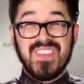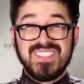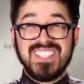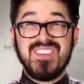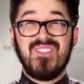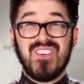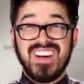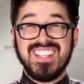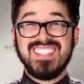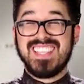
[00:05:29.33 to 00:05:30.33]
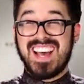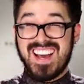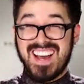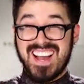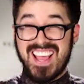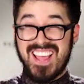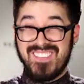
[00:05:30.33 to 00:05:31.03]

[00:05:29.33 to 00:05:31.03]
And so what are they doing